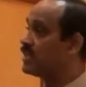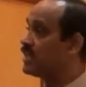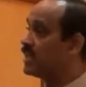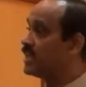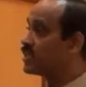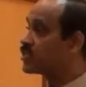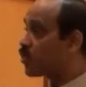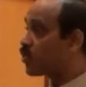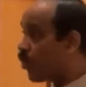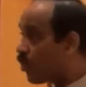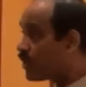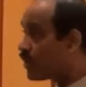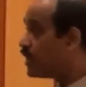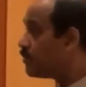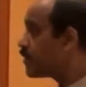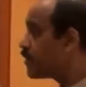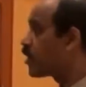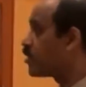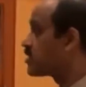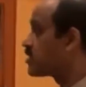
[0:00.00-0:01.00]
It's only
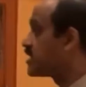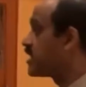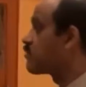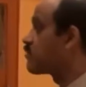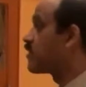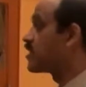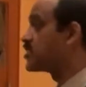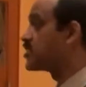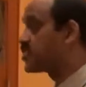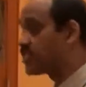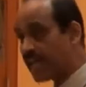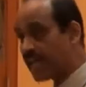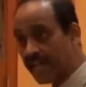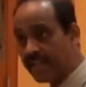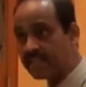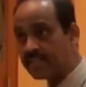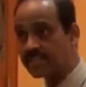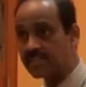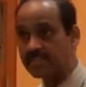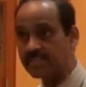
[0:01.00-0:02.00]
because there were
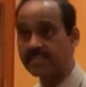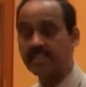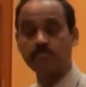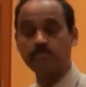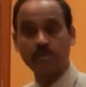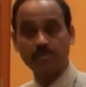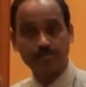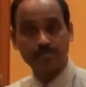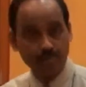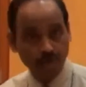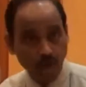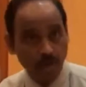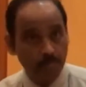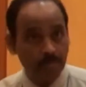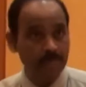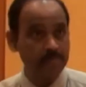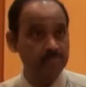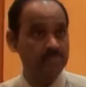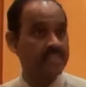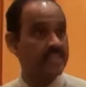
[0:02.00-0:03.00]
challenges, there were
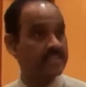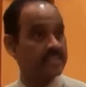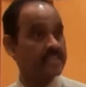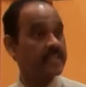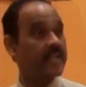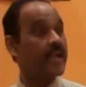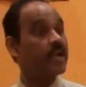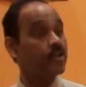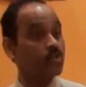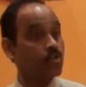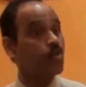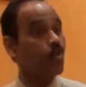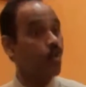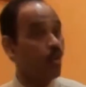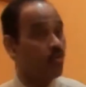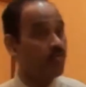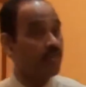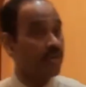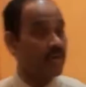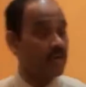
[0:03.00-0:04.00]
problems that he had to
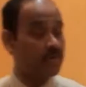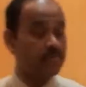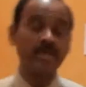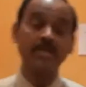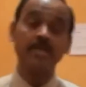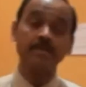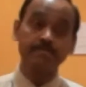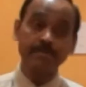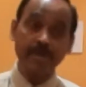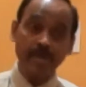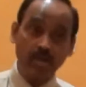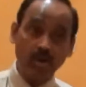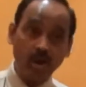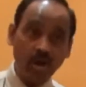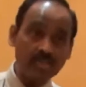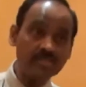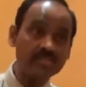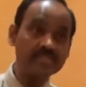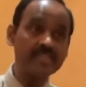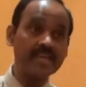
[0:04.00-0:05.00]
overcome,
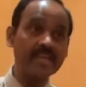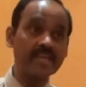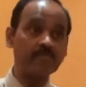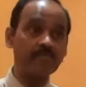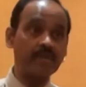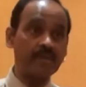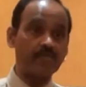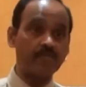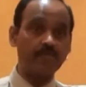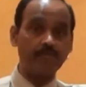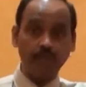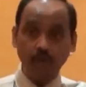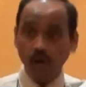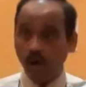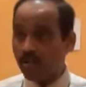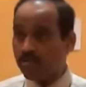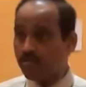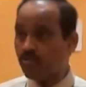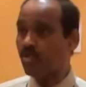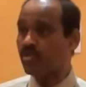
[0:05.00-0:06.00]
because there were
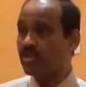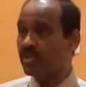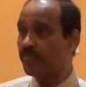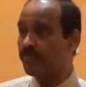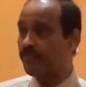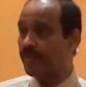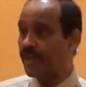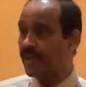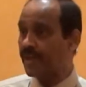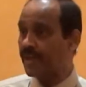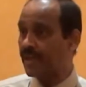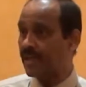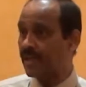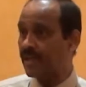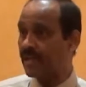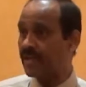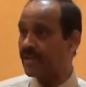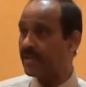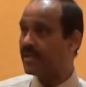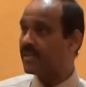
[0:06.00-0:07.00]
falls on the
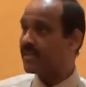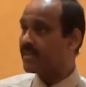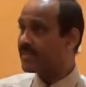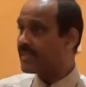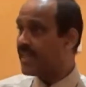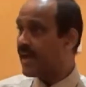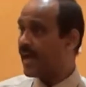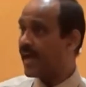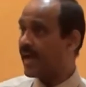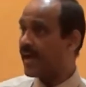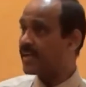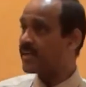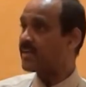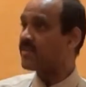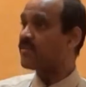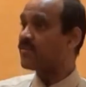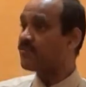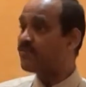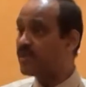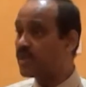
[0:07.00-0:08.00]
way, that
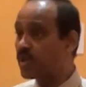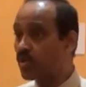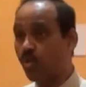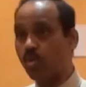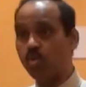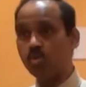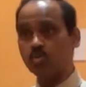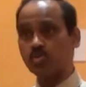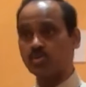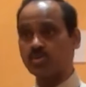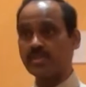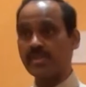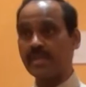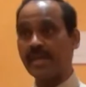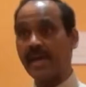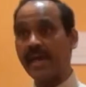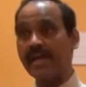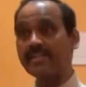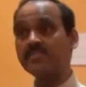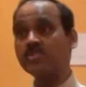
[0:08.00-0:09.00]
we
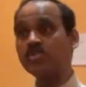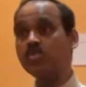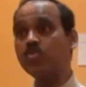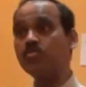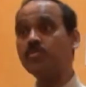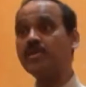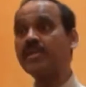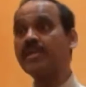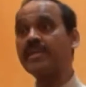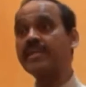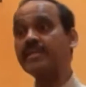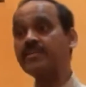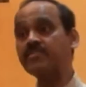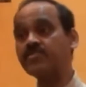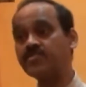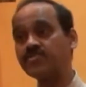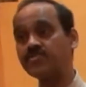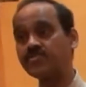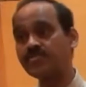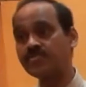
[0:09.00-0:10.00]
rose as a human
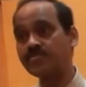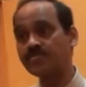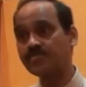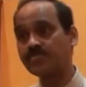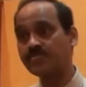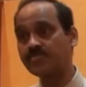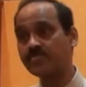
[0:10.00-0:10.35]
race.